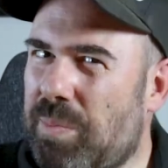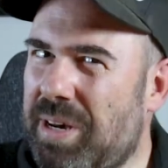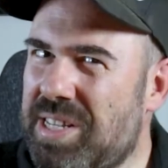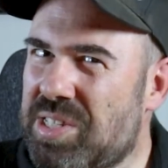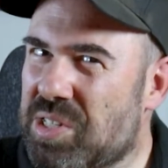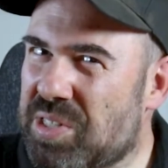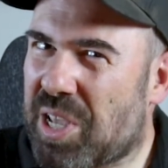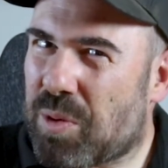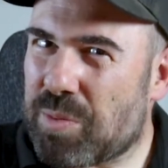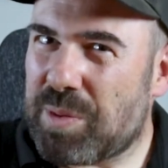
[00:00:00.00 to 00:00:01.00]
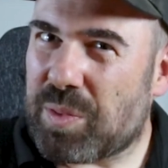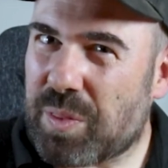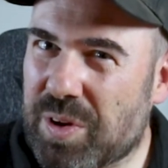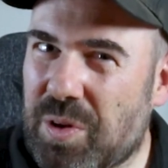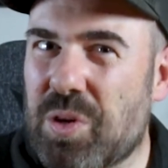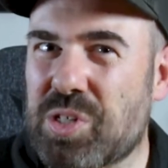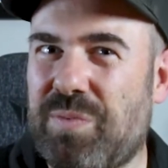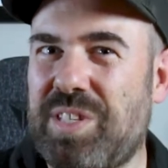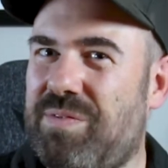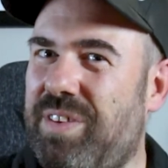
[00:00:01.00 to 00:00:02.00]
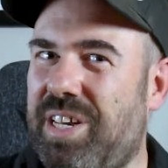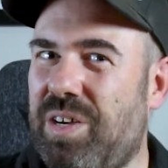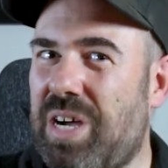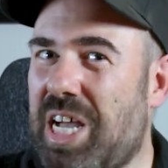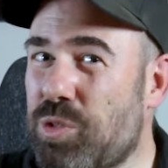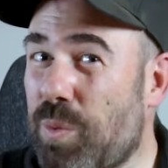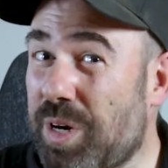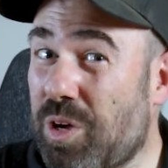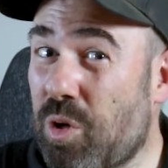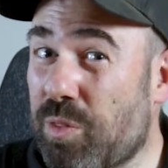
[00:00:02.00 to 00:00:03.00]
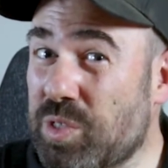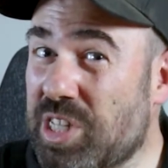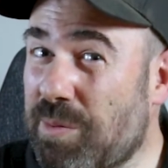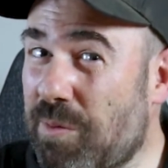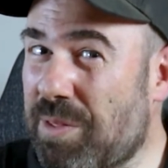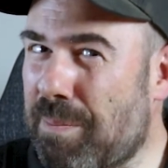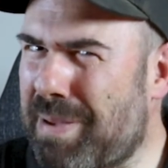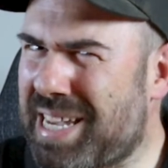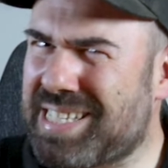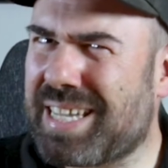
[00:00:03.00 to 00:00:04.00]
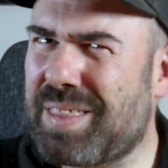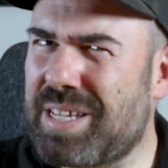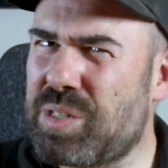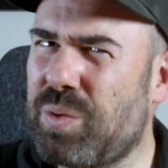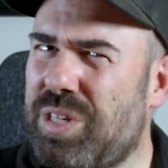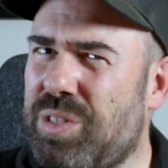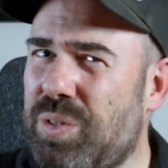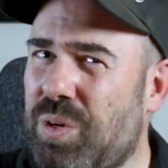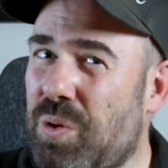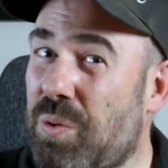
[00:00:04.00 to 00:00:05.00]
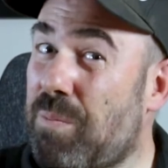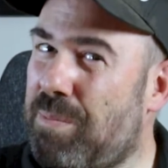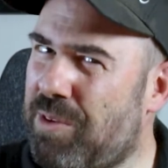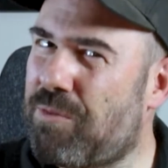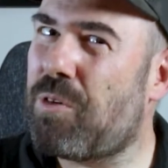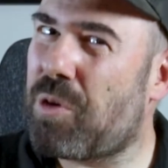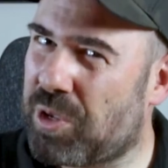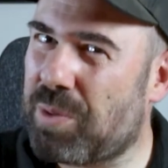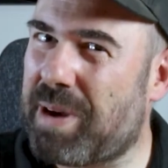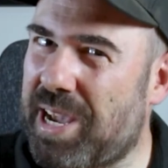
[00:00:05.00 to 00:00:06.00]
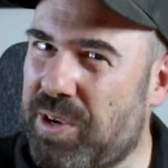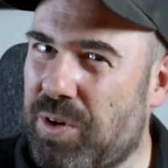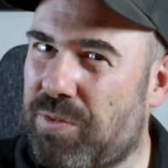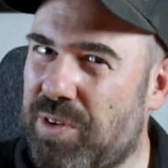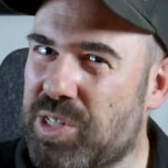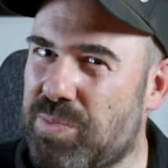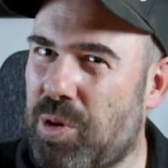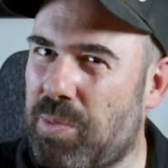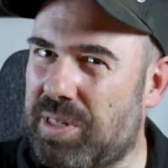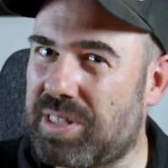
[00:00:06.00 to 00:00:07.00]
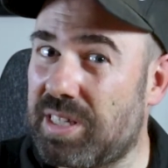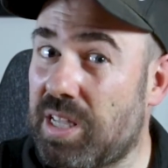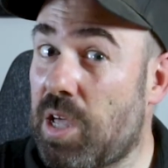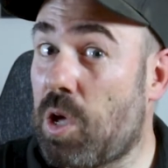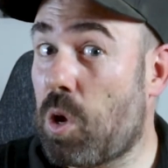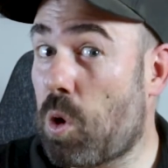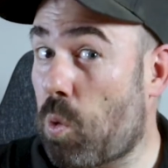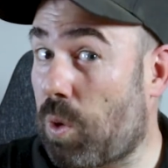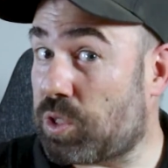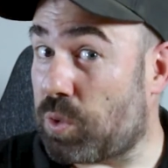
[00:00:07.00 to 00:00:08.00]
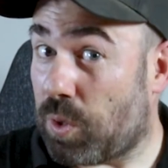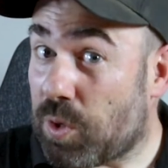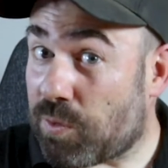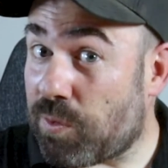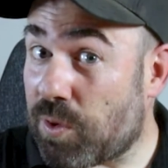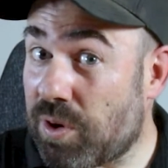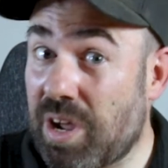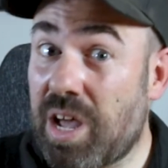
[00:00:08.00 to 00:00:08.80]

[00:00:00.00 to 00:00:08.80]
please stay with me through the course of this video as we will go through some of the basic things you need to know before you buy your first property, what to look for,